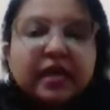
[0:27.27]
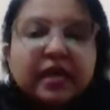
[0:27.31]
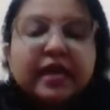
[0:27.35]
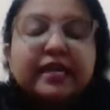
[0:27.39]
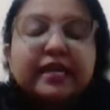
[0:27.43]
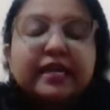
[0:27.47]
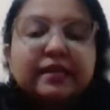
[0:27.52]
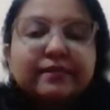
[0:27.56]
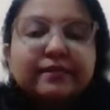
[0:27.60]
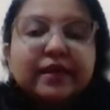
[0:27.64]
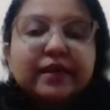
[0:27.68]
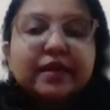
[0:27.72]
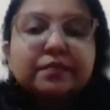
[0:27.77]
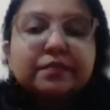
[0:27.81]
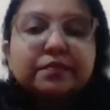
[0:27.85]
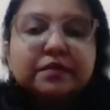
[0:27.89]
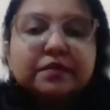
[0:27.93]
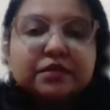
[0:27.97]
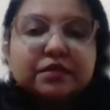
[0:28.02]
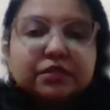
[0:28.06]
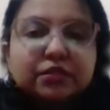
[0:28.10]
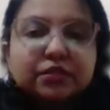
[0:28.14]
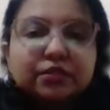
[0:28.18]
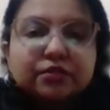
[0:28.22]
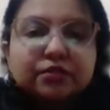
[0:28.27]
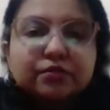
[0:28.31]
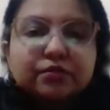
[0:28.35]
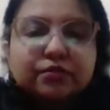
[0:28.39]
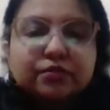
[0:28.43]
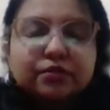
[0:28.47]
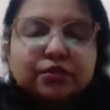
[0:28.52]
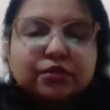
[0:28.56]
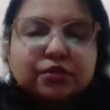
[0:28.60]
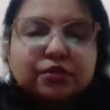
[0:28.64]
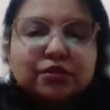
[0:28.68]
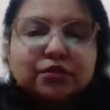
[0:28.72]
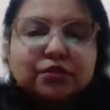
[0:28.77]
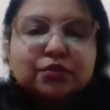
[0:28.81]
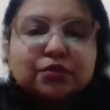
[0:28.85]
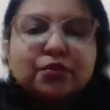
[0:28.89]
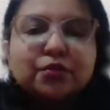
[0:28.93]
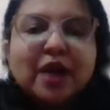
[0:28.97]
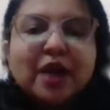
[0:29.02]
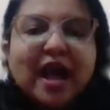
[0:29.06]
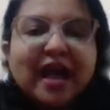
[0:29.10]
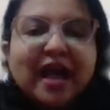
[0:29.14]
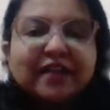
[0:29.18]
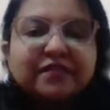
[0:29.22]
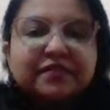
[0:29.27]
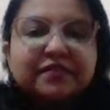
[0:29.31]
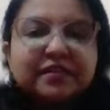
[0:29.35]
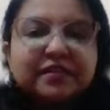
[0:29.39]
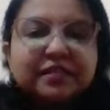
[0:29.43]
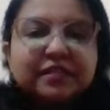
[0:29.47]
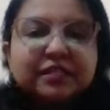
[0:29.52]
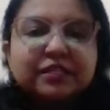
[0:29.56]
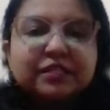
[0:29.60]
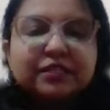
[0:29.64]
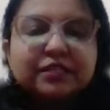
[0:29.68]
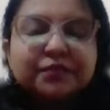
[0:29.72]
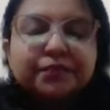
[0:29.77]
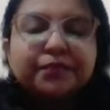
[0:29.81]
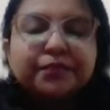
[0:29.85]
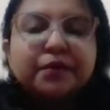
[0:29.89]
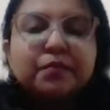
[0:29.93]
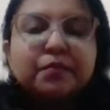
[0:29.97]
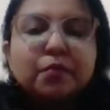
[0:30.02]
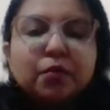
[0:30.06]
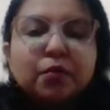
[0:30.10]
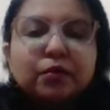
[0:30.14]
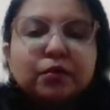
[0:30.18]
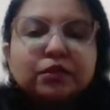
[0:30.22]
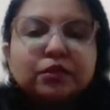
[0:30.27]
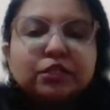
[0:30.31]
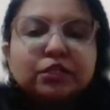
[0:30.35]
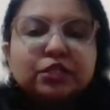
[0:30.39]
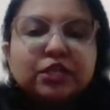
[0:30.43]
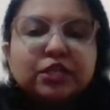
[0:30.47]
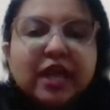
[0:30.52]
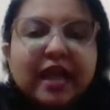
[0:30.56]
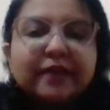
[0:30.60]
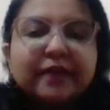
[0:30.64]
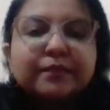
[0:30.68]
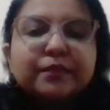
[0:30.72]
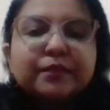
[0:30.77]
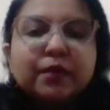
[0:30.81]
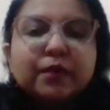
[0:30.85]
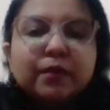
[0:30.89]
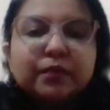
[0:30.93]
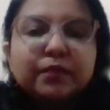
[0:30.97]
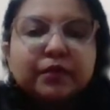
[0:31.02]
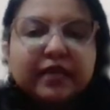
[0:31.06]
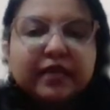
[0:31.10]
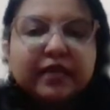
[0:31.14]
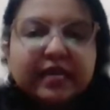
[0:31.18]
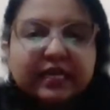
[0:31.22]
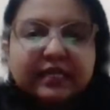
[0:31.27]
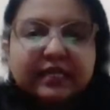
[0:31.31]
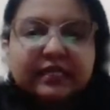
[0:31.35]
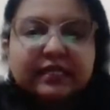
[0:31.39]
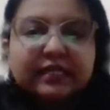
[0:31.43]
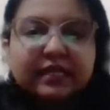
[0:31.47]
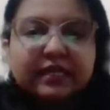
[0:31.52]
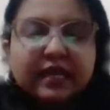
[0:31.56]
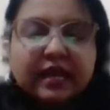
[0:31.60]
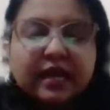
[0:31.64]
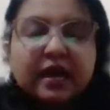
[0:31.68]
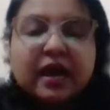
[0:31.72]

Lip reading: In my pursuit to address, promote, and propagate